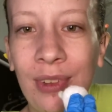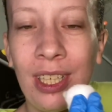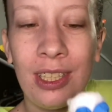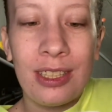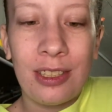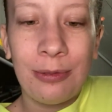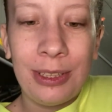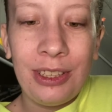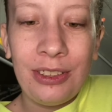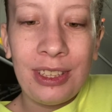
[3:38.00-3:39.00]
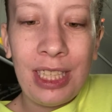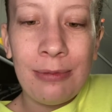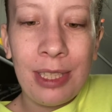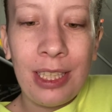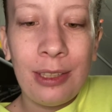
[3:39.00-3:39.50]
So I'm gonna do the same
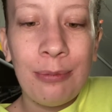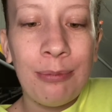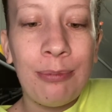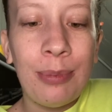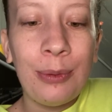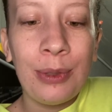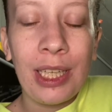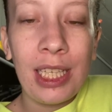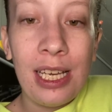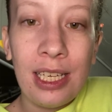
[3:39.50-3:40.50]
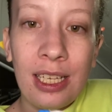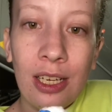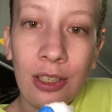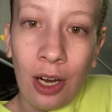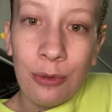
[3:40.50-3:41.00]
thing, but with a
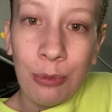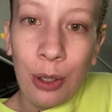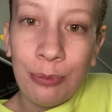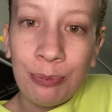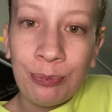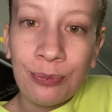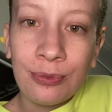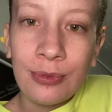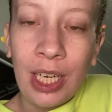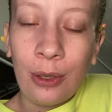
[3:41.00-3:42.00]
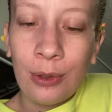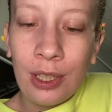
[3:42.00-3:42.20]
cotton ball. Now,